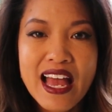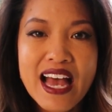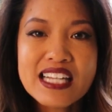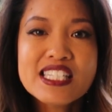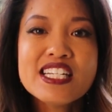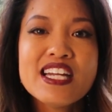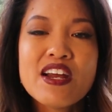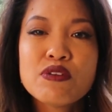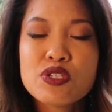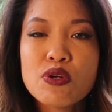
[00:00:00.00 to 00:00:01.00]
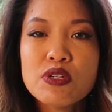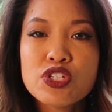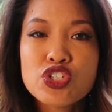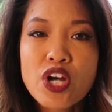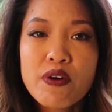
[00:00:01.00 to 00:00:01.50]
as did
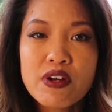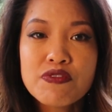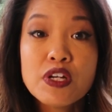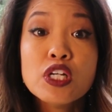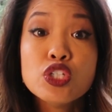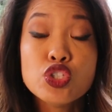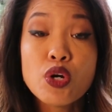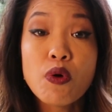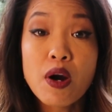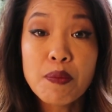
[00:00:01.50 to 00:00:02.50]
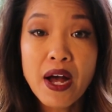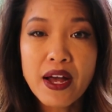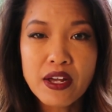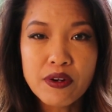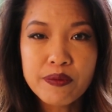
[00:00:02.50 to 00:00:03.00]
Arizona's Sheriff Joe
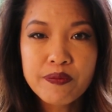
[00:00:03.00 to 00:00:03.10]
Arpaio.